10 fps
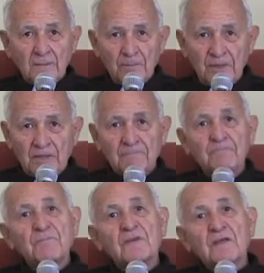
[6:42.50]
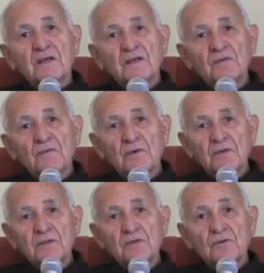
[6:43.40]
been
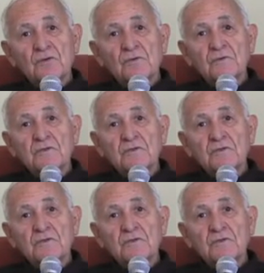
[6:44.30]
converted to